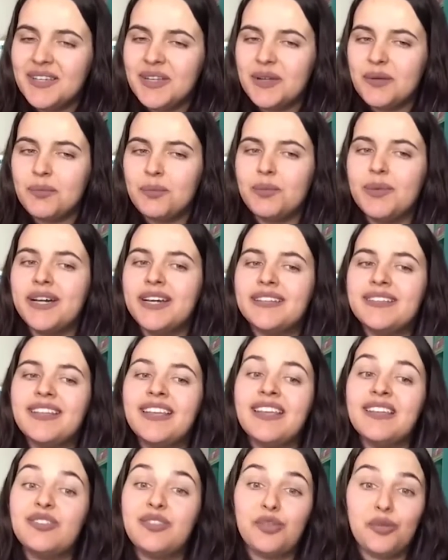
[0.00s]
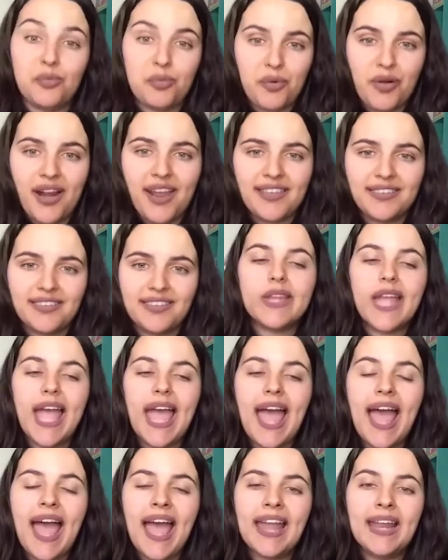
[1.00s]
but it's surprising.
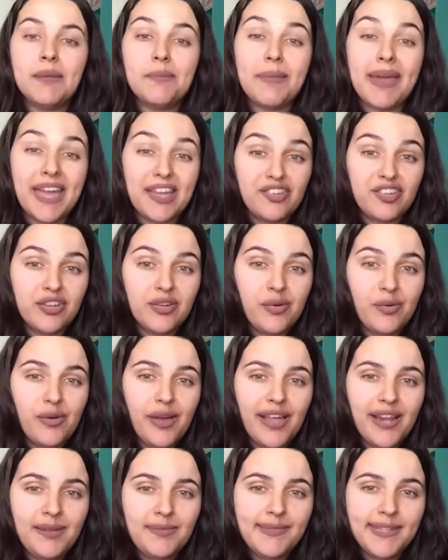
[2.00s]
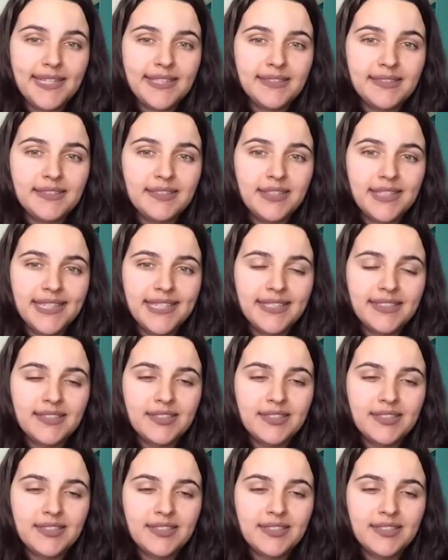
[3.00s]
Add a magical element to it.